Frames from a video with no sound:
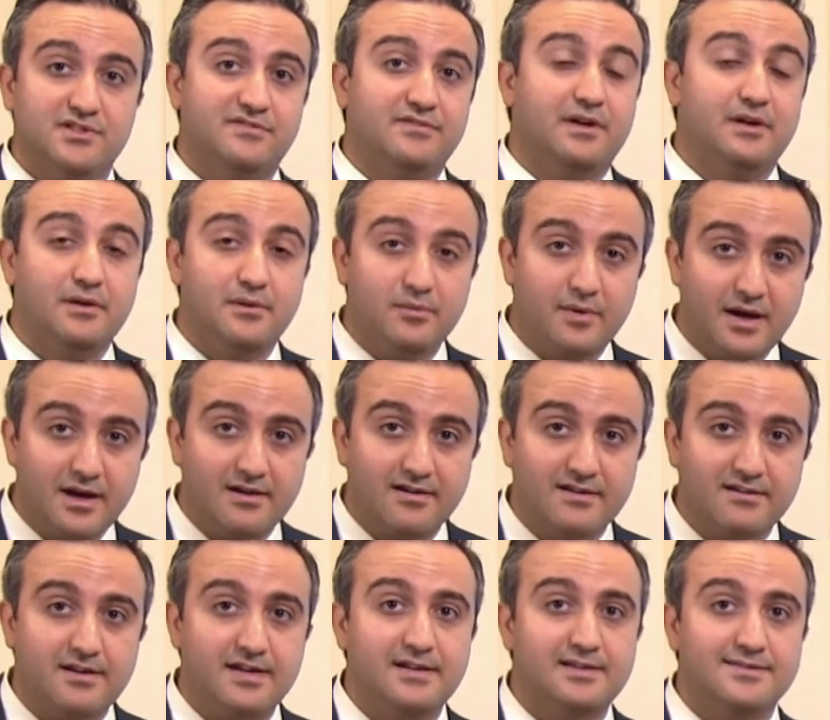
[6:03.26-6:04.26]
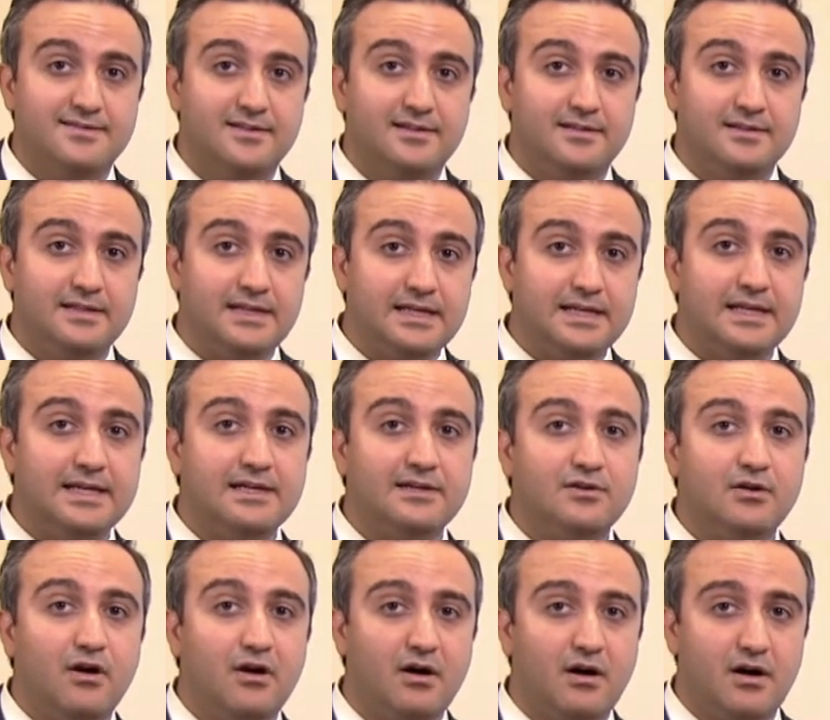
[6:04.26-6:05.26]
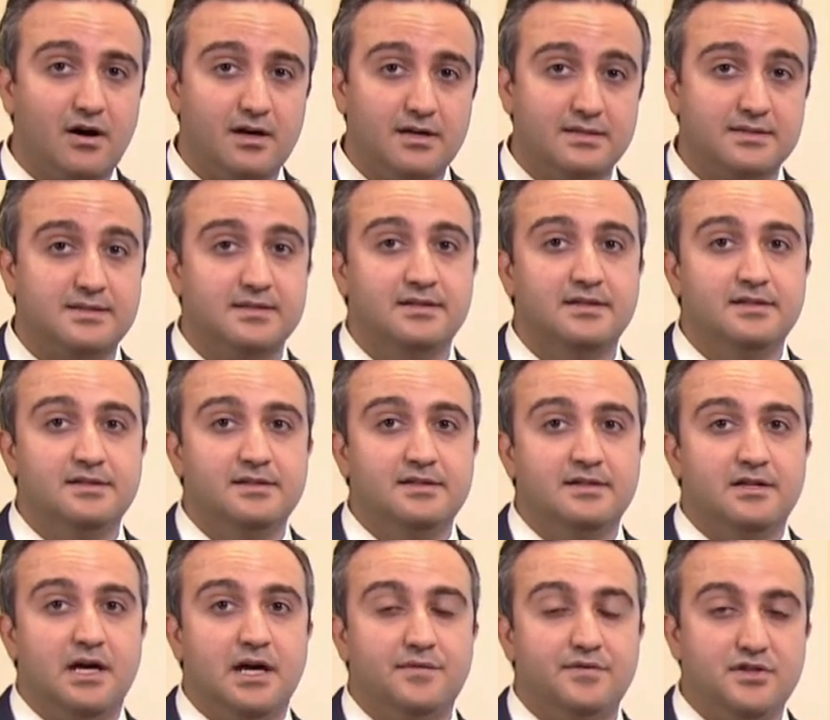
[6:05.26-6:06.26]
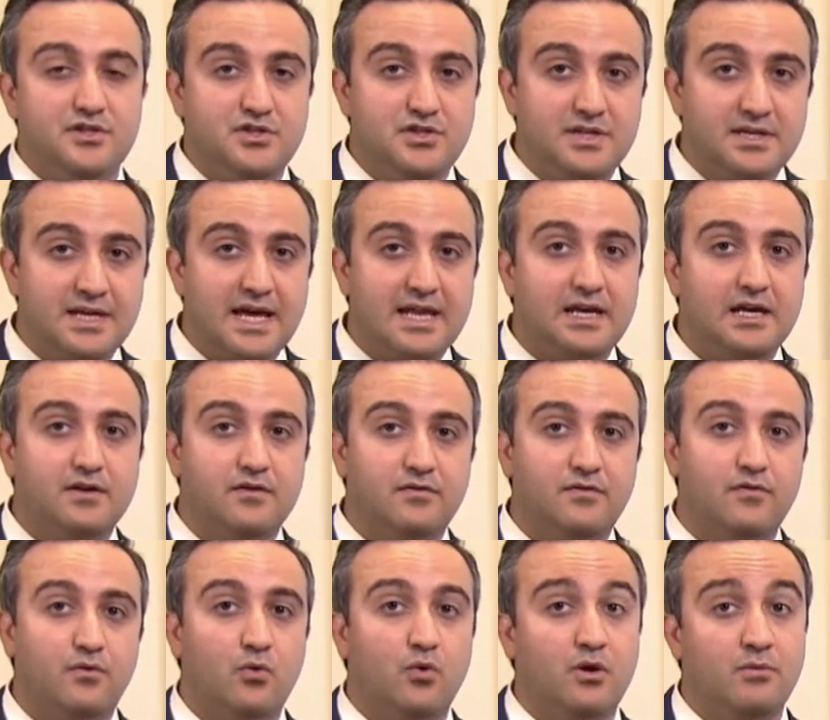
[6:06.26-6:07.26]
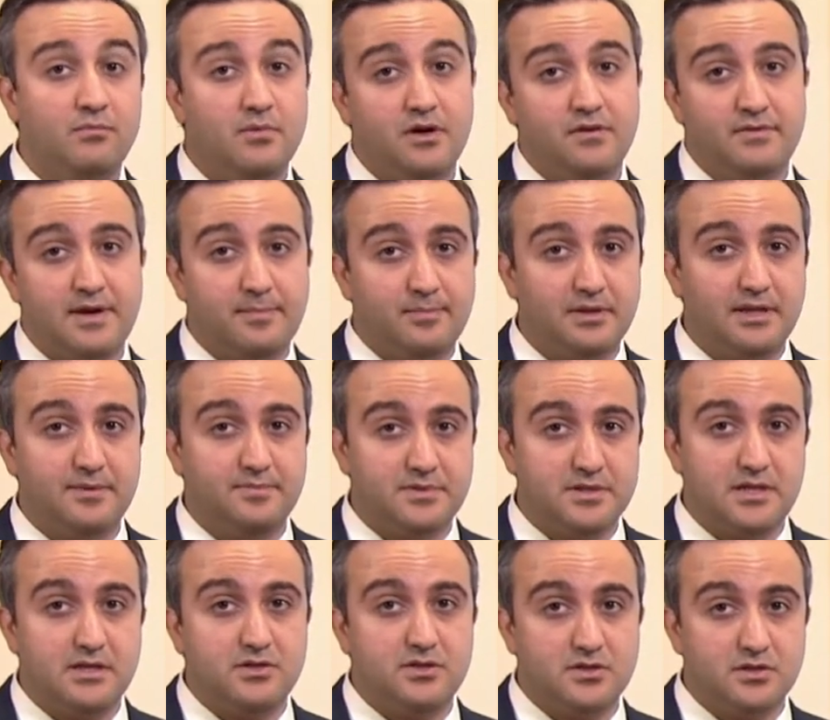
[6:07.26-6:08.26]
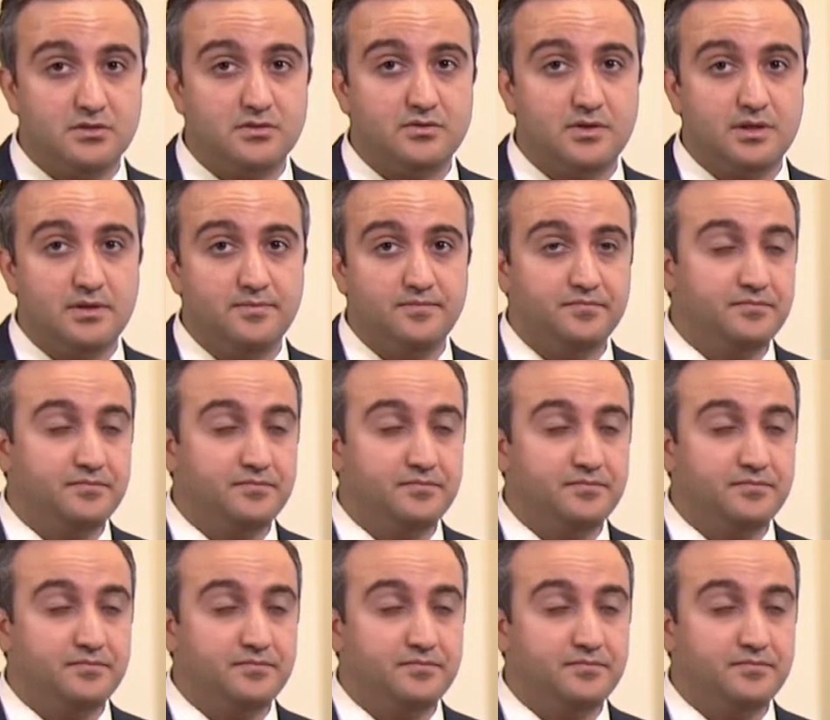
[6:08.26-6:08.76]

is very rare, it is the leading cause of a genetic form of epilepsy in children.